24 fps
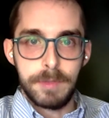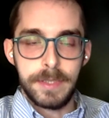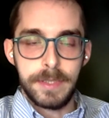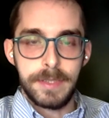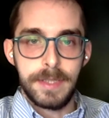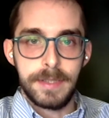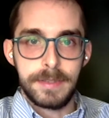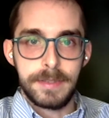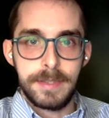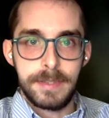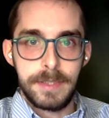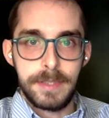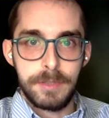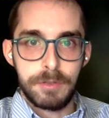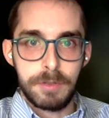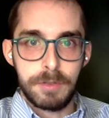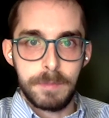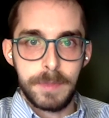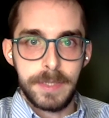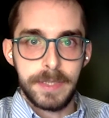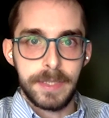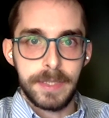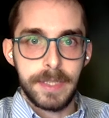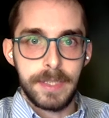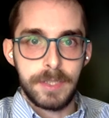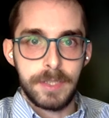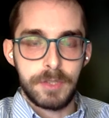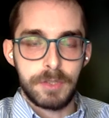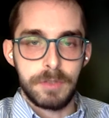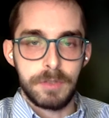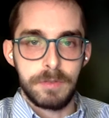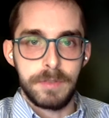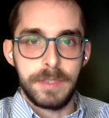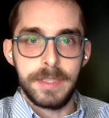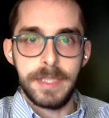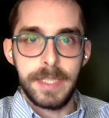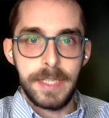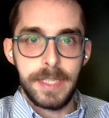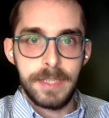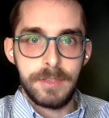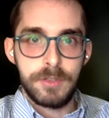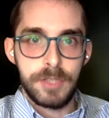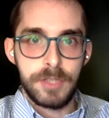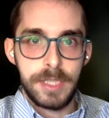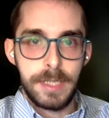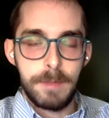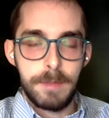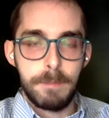with anti-seizure medication
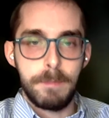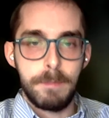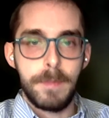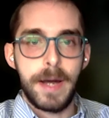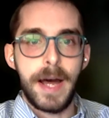EEG,